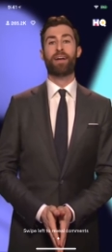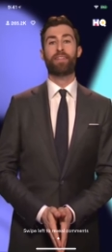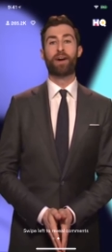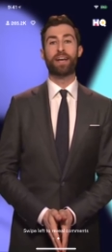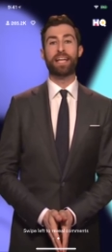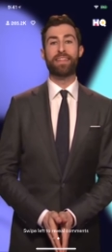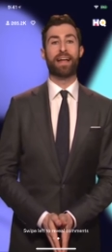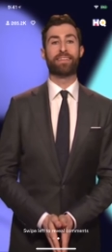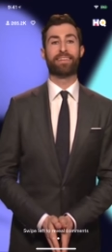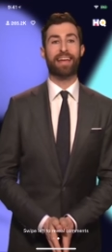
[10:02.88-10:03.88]
They're eating
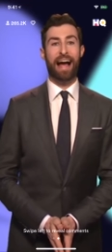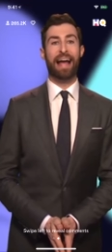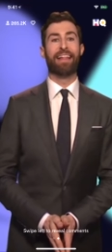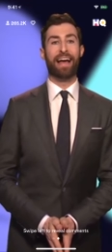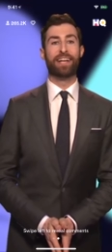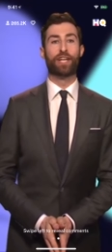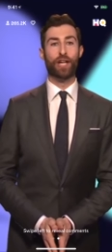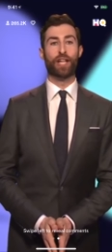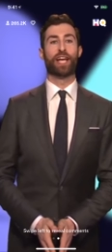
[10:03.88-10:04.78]
that Skyline Chili